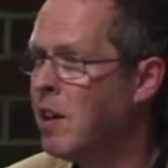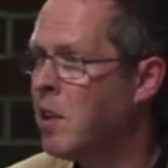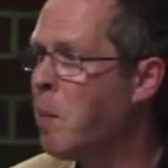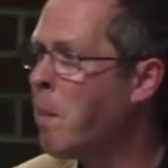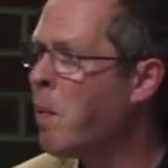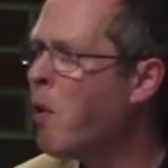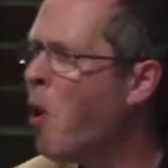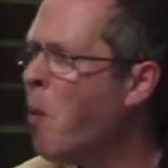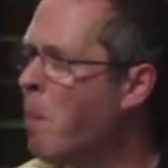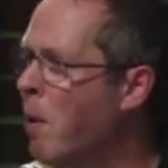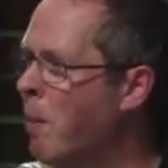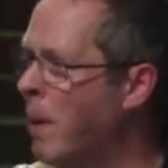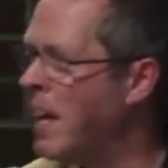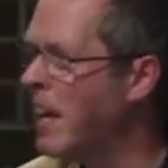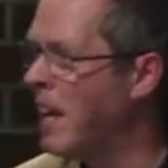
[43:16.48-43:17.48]
The
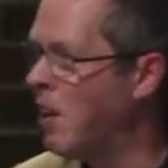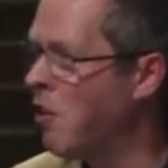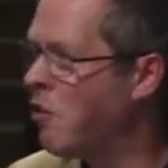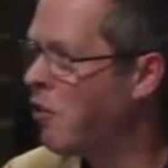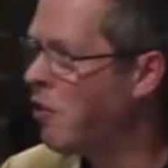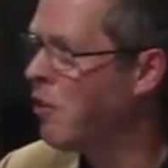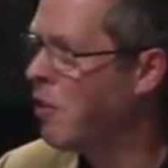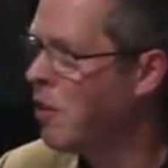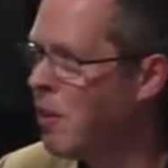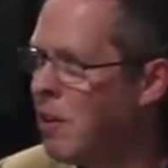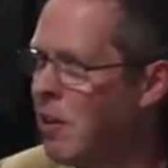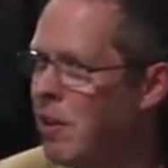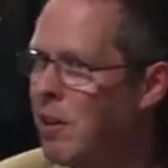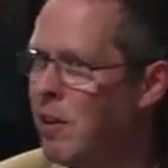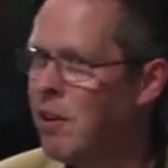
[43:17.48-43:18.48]
problem is,
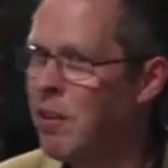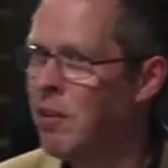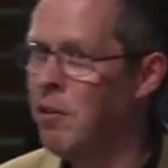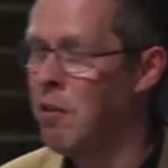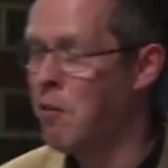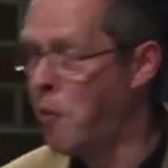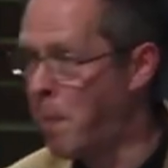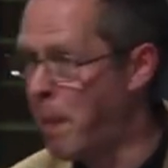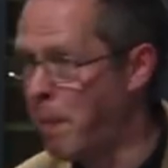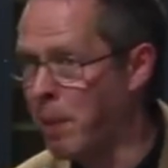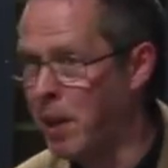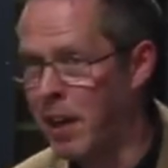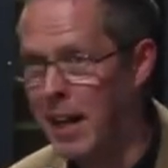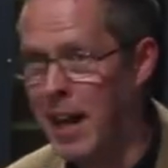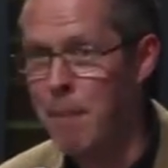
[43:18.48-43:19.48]
for
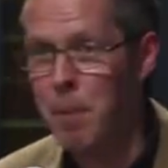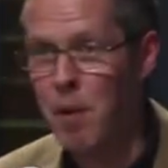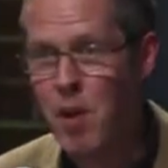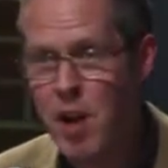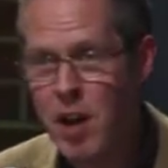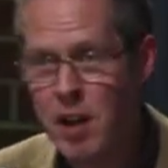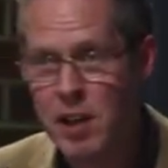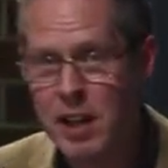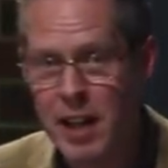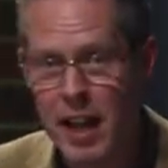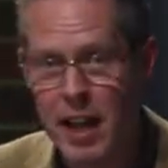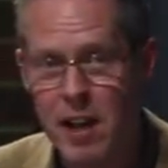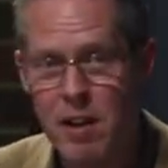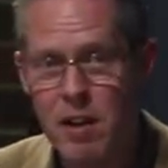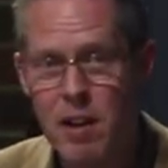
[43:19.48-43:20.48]
people like Amber Rudd,
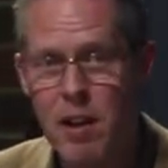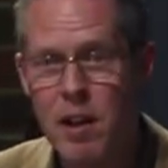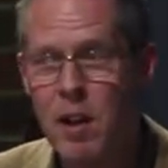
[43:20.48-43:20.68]
again,